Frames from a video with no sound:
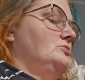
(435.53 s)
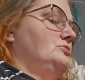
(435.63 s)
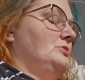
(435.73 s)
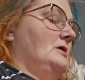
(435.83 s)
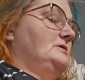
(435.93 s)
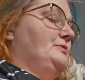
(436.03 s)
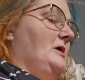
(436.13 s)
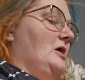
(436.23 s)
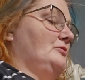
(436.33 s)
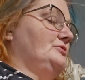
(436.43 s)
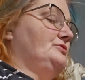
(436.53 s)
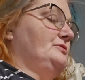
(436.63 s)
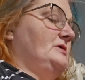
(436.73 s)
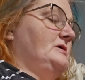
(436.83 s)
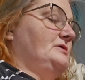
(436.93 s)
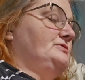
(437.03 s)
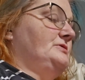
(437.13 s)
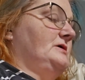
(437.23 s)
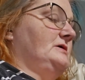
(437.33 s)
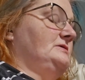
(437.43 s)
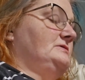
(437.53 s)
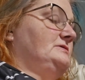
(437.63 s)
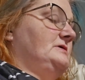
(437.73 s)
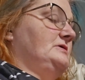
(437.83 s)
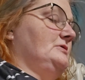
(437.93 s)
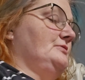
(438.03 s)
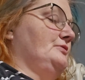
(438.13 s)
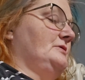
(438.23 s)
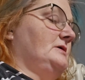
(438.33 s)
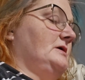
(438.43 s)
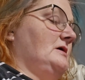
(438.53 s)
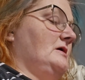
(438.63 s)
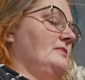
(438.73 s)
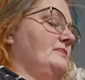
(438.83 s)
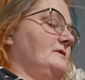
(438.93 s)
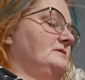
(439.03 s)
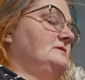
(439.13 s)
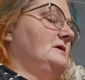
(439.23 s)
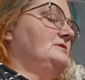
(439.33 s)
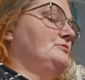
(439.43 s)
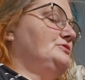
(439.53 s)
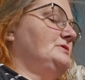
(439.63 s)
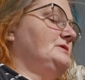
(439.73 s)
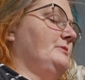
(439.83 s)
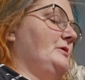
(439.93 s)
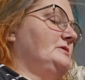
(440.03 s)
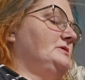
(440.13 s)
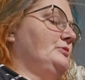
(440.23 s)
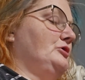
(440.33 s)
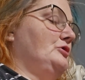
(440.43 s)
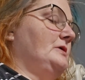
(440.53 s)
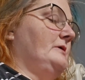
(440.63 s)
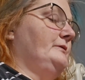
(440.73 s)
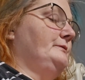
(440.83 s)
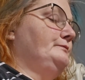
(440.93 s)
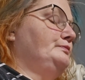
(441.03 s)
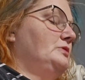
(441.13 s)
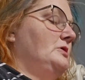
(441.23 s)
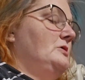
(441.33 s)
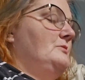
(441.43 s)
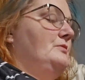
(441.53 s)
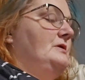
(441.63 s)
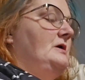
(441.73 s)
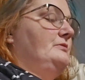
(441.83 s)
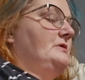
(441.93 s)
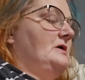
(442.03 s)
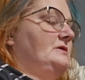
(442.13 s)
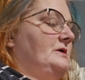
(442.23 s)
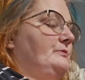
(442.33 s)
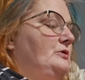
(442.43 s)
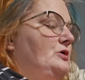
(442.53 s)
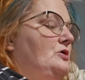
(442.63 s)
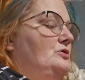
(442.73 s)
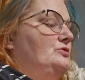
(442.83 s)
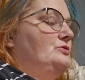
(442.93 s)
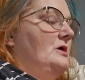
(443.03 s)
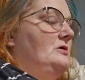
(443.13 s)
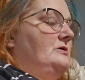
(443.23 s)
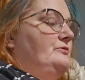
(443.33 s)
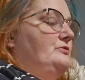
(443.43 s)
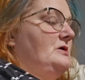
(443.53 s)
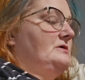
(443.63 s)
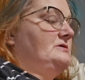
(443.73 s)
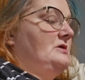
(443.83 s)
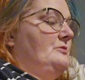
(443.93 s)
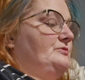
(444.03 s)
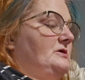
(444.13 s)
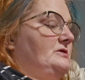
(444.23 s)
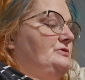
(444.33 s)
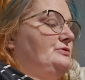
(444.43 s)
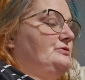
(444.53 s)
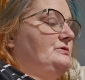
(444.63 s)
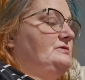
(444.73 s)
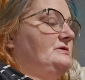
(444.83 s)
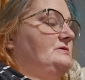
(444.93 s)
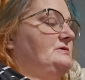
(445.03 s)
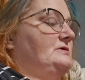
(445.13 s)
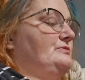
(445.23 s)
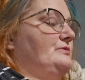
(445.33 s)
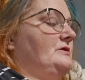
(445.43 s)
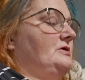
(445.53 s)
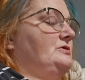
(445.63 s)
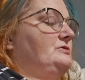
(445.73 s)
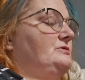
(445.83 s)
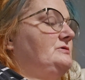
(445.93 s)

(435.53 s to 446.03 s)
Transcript: So I spent hours doing that yesterday instead of working on this as much as I possibly could have, but I've got time. So I'll give you guys an update as soon as this is finished.